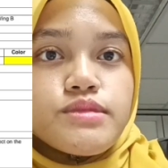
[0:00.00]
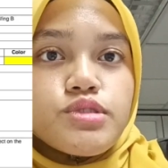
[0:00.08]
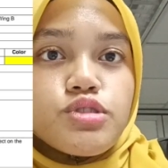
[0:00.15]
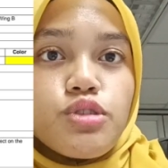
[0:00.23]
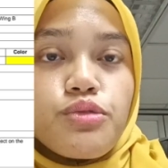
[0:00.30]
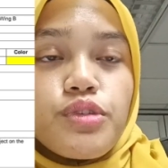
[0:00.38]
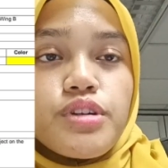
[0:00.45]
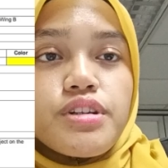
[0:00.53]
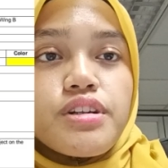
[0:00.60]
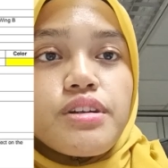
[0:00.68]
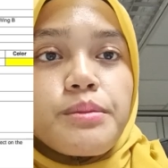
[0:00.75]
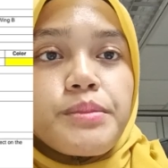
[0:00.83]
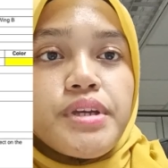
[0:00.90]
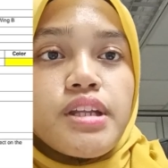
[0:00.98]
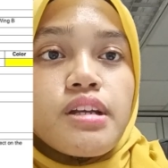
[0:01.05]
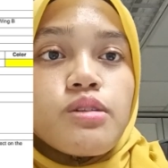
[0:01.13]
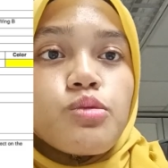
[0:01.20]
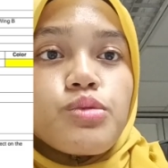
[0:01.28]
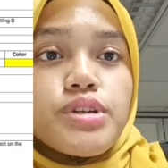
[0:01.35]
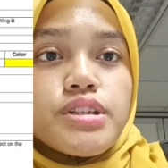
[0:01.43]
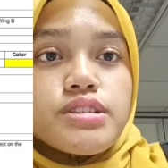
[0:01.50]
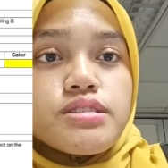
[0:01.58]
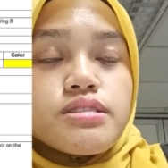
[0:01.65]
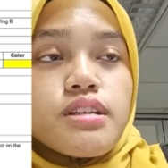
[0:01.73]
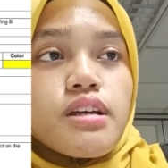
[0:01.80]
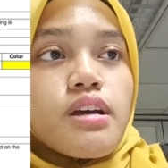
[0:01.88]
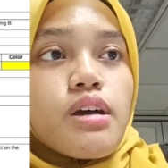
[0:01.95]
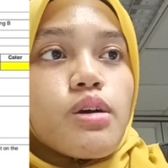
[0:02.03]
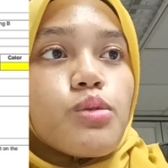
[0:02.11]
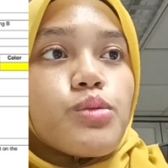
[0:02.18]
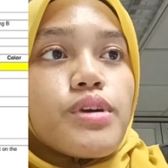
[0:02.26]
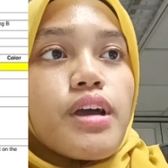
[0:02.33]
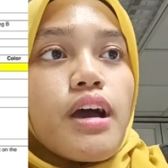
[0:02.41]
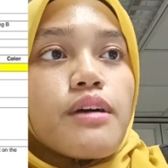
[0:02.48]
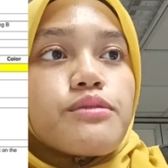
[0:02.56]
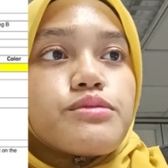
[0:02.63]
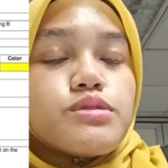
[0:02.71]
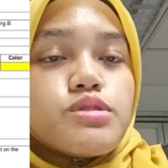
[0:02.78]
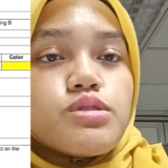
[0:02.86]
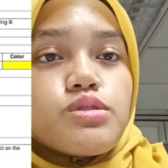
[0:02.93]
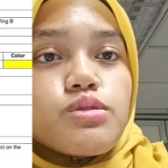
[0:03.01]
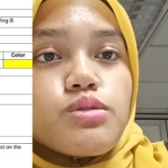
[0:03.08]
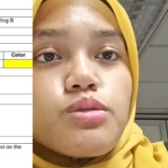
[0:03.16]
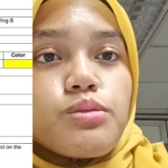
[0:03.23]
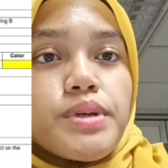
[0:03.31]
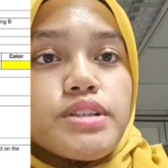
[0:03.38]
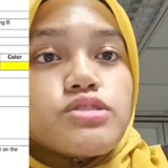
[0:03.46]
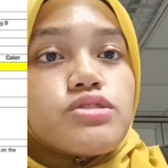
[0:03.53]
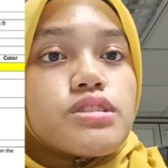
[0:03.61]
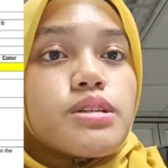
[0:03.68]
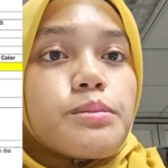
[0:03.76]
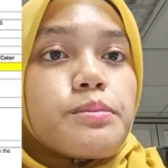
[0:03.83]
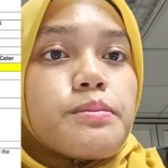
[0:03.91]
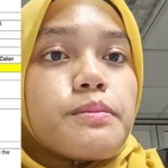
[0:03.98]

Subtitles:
So for the remedial works, we have to make sure the